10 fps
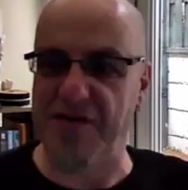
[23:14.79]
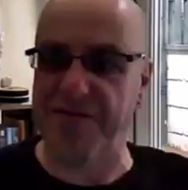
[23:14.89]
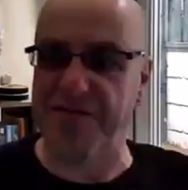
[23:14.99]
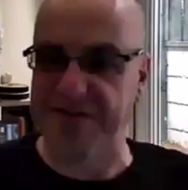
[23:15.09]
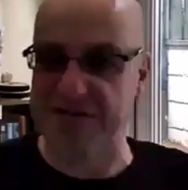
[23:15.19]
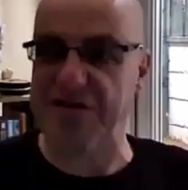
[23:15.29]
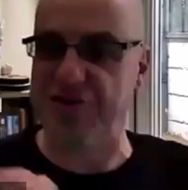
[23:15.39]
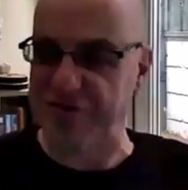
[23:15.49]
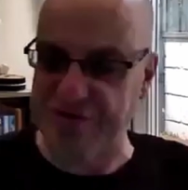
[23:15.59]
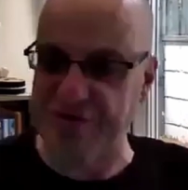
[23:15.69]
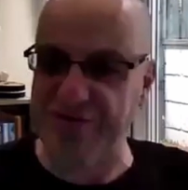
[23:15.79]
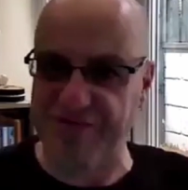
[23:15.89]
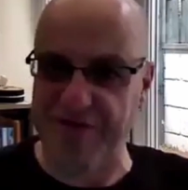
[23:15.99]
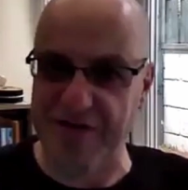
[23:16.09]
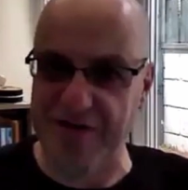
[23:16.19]
you've essentially got two
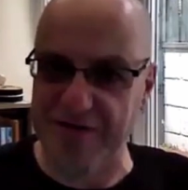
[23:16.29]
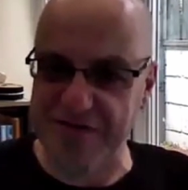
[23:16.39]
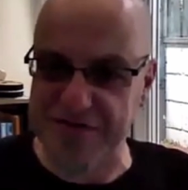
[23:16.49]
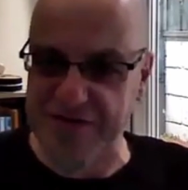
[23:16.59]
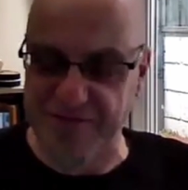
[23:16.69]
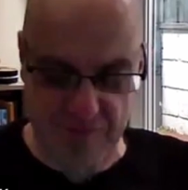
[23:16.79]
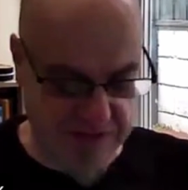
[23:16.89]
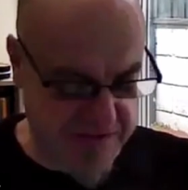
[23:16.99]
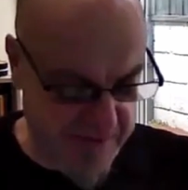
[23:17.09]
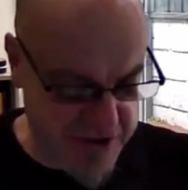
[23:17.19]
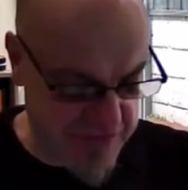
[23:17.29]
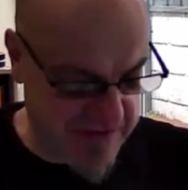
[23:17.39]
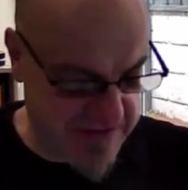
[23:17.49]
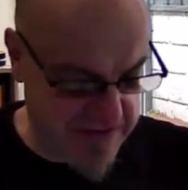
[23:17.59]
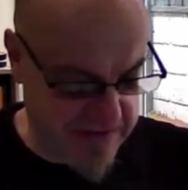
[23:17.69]
different ways to
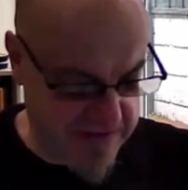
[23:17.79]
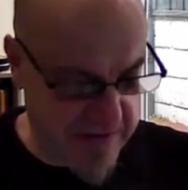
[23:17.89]
visualize it.